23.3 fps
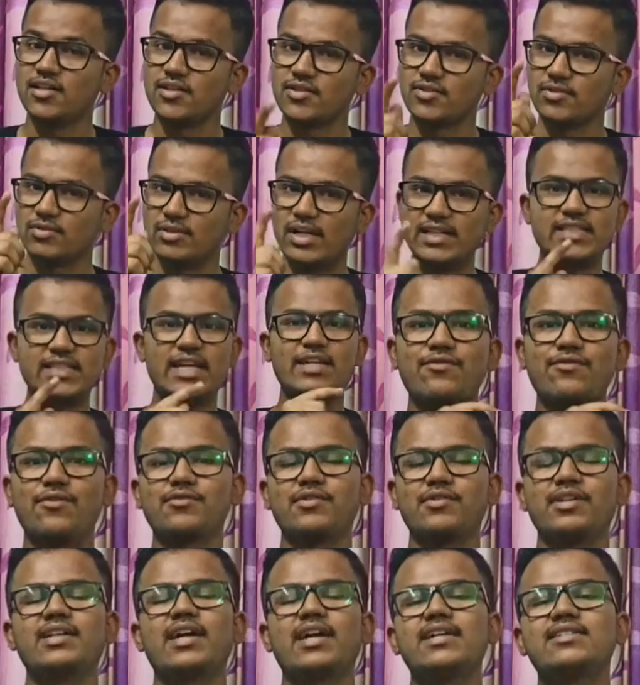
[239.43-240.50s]
So that's for
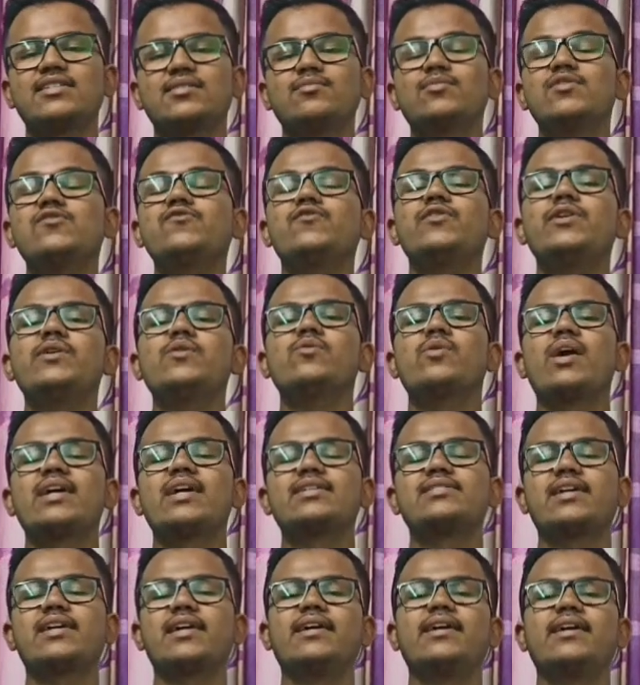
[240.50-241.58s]
today guys. If this video
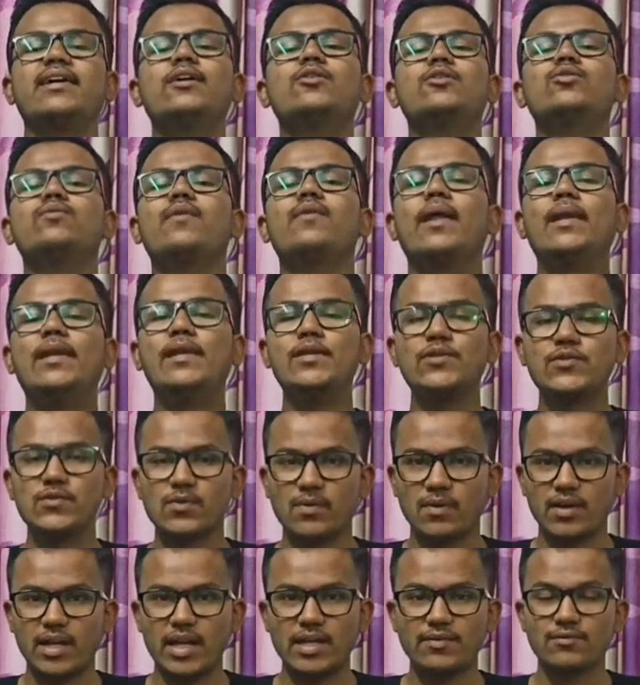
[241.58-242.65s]
has added any good value to
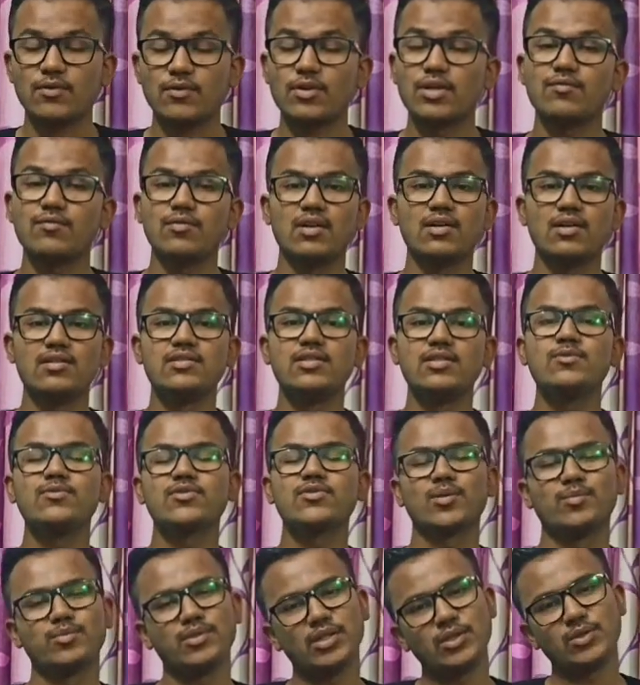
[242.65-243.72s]
your life, or if you learned new
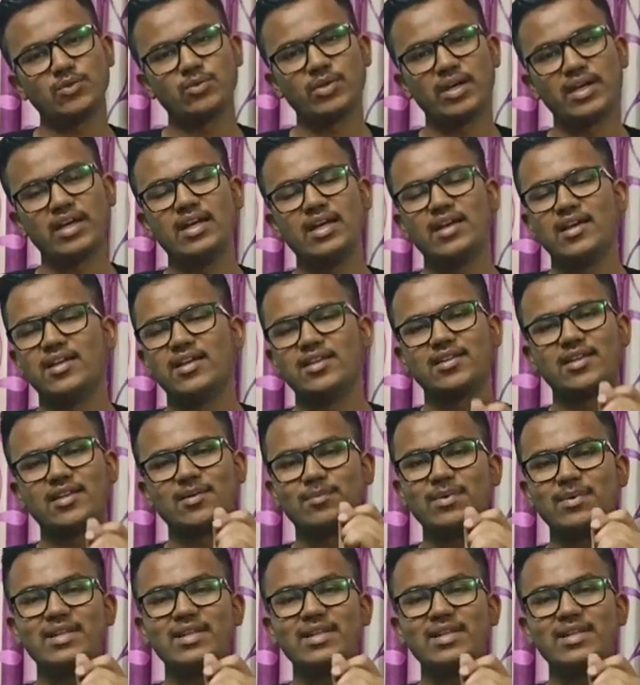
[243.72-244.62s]
something today, then